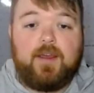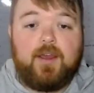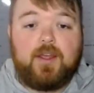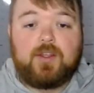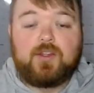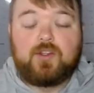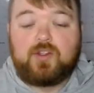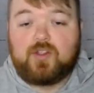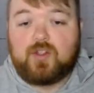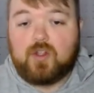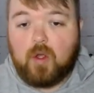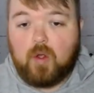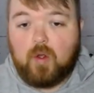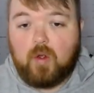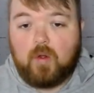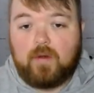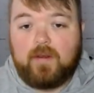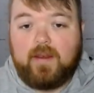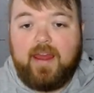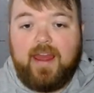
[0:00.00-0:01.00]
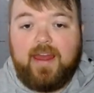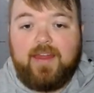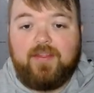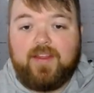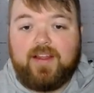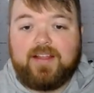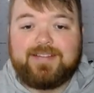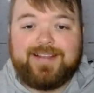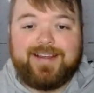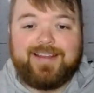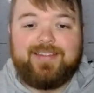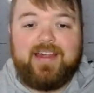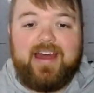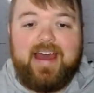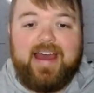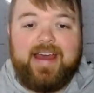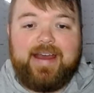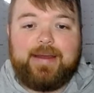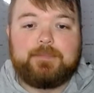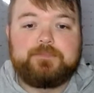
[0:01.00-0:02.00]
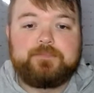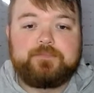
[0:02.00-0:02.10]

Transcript: sold, and things like that.